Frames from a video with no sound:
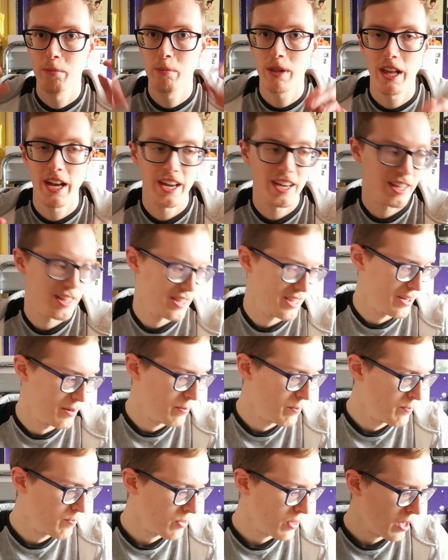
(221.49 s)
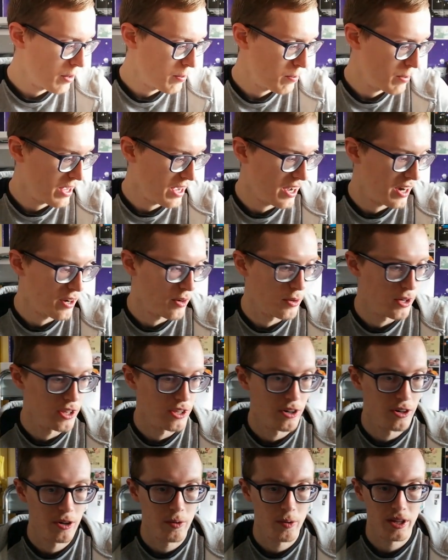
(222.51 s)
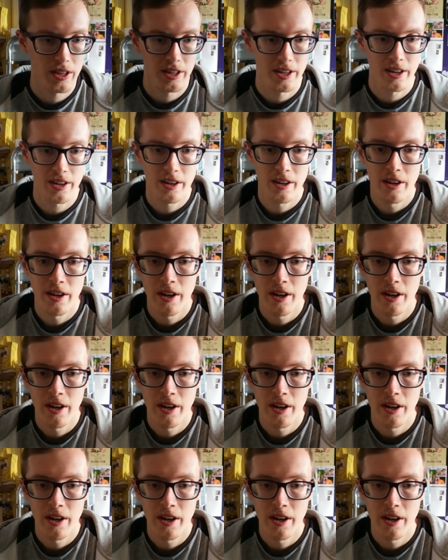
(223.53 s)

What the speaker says: playing the piano along with it.